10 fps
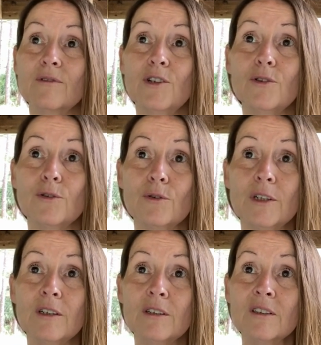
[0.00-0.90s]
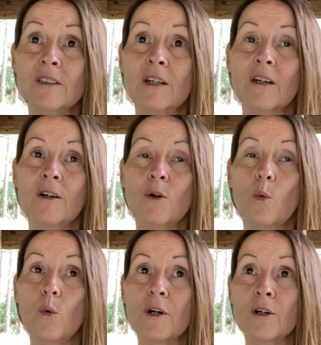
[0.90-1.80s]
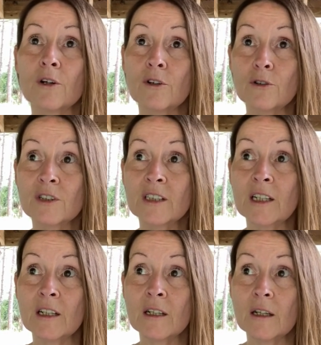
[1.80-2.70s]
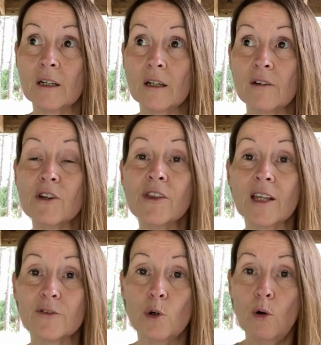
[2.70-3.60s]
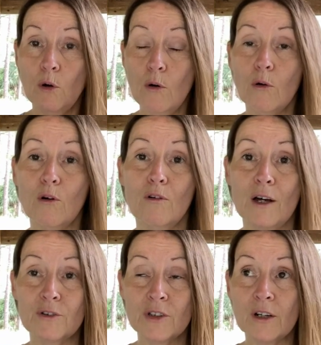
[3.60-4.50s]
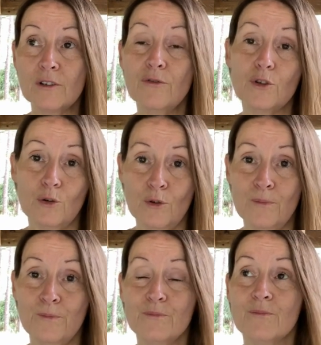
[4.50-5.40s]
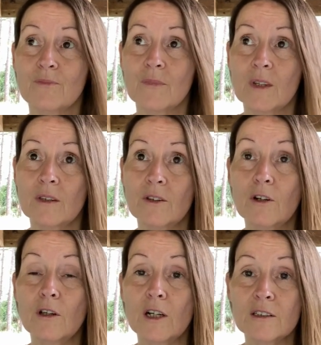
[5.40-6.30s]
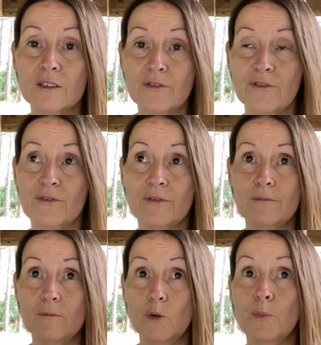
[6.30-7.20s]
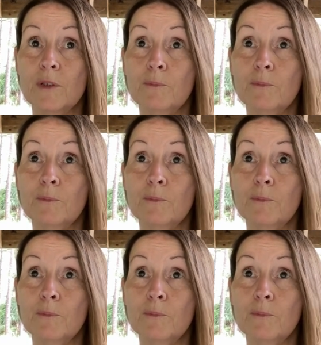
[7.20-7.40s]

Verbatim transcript: you know, is where you're seeing everything as a whole outside of you. The collective would